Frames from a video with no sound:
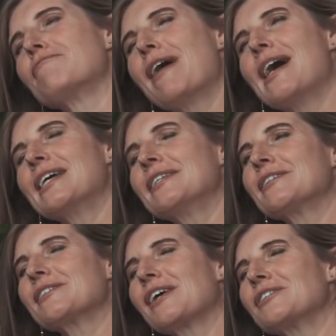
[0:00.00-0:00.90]
rain,
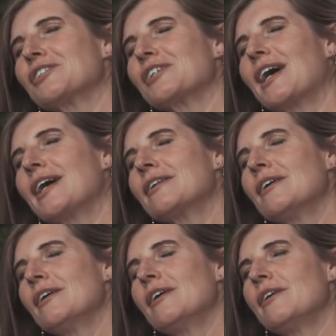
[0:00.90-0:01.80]
the sunshine,
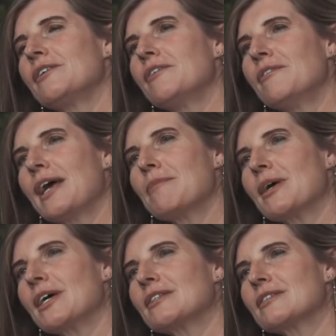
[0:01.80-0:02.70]
you name
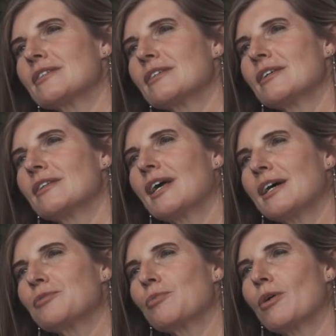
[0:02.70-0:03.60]
it.
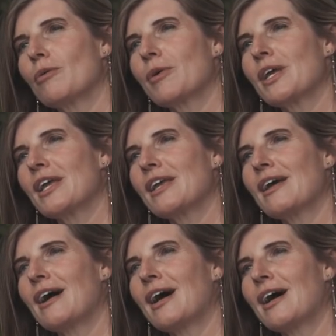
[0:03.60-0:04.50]
That is what we
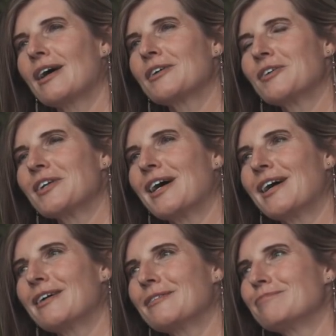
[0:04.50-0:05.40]
are good
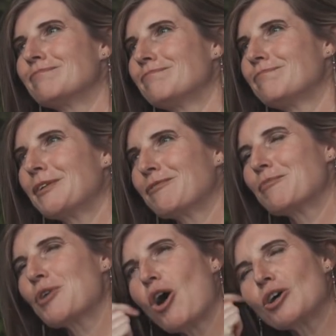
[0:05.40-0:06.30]
at. Being
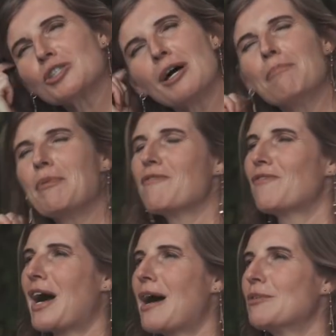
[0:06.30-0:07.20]
from Yorkshire, being
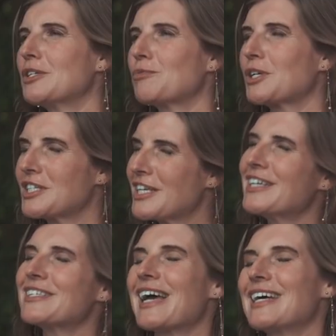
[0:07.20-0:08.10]
farmers, we can
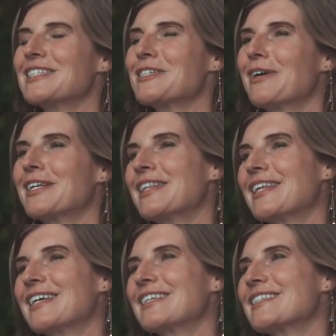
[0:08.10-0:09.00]
turn his hand to
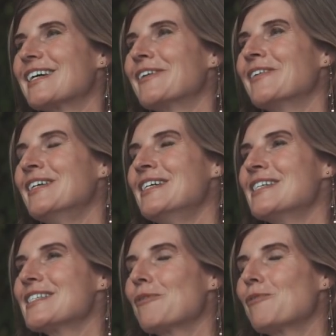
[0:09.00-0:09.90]
anything. So
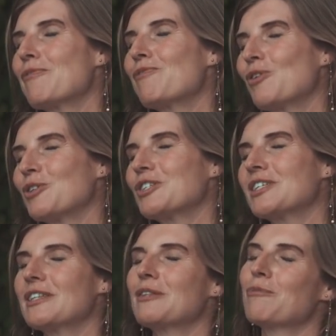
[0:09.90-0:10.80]
we're
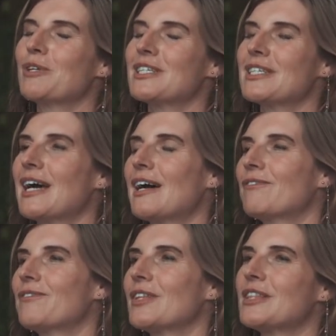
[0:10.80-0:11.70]
fortunate that we did have
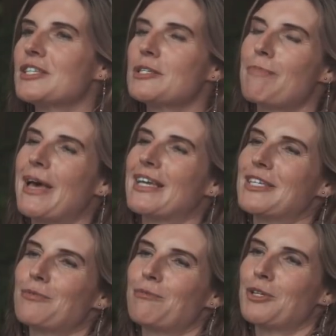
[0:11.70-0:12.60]
the
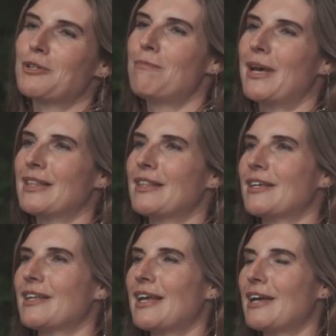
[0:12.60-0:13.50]
space, which meant
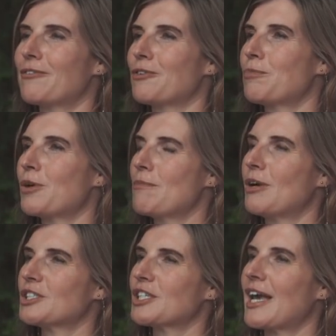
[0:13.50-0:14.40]
that life could pretty
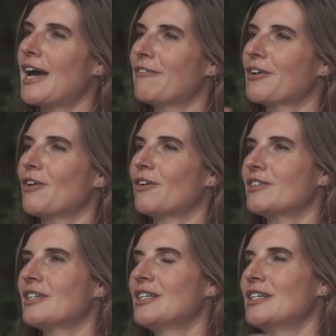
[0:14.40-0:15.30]
much carry on